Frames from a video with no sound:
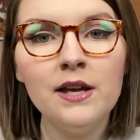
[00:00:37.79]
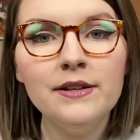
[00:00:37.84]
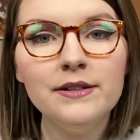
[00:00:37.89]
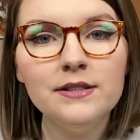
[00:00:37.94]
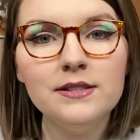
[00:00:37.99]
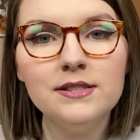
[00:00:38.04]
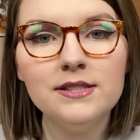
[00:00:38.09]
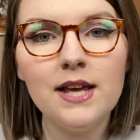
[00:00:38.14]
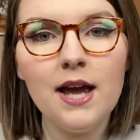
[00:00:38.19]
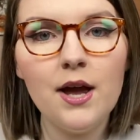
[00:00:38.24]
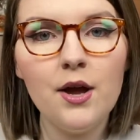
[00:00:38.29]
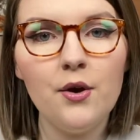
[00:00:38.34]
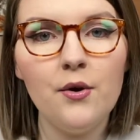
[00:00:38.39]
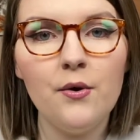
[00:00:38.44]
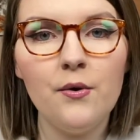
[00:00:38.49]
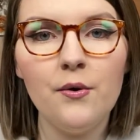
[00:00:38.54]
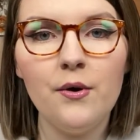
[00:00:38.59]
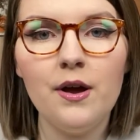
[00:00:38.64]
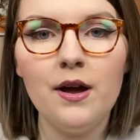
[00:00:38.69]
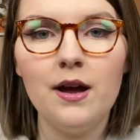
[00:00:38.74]

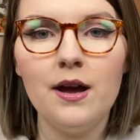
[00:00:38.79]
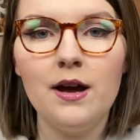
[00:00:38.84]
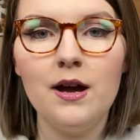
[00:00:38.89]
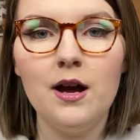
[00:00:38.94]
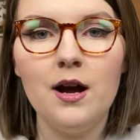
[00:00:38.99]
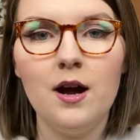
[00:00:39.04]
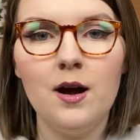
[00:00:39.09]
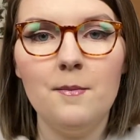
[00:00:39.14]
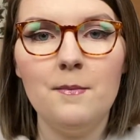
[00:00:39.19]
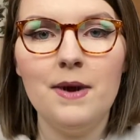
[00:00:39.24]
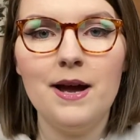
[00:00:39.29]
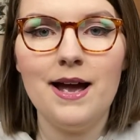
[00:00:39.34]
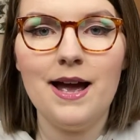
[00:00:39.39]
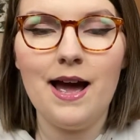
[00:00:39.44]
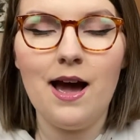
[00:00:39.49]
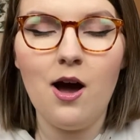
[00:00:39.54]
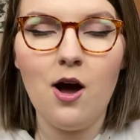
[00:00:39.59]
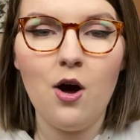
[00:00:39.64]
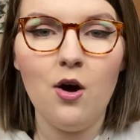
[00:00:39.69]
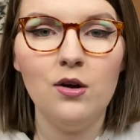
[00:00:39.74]
So
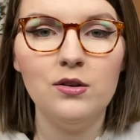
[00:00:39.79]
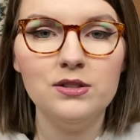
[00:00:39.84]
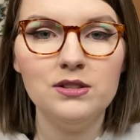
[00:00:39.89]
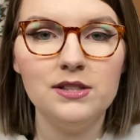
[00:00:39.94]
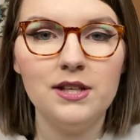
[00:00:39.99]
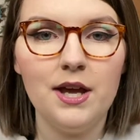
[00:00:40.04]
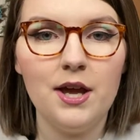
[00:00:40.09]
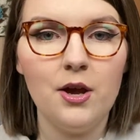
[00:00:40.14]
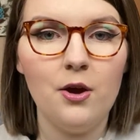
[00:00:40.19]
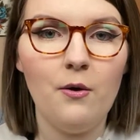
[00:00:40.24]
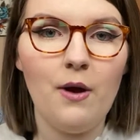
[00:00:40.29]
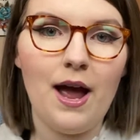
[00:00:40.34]
also